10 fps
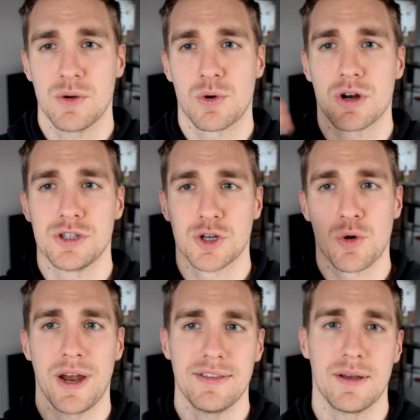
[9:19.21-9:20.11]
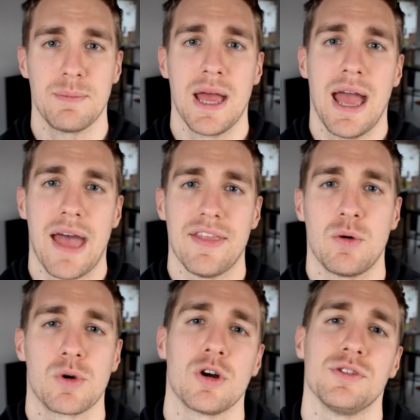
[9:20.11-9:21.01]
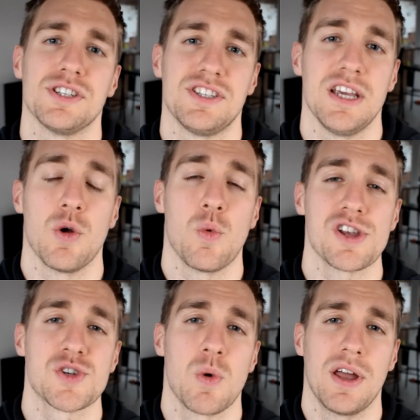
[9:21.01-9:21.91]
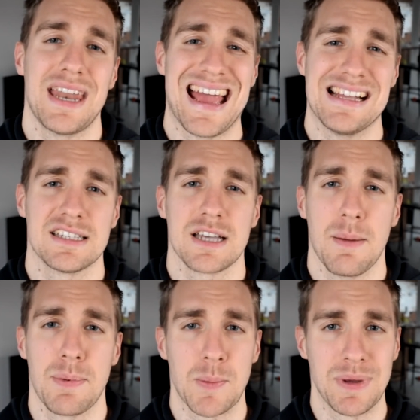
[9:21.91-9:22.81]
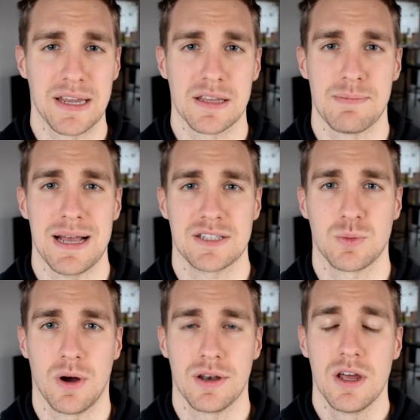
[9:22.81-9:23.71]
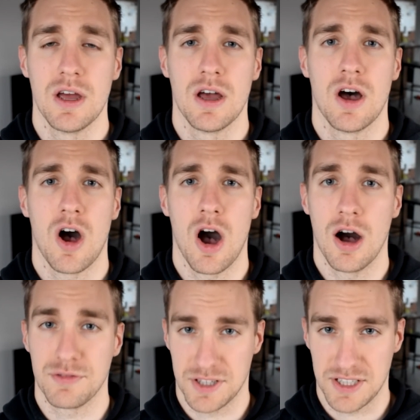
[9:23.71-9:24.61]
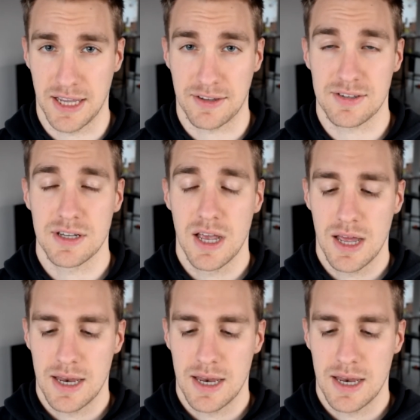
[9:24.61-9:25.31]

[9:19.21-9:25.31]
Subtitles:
We're going to grade them, and then we're going to see which one ends up being the best one of the six.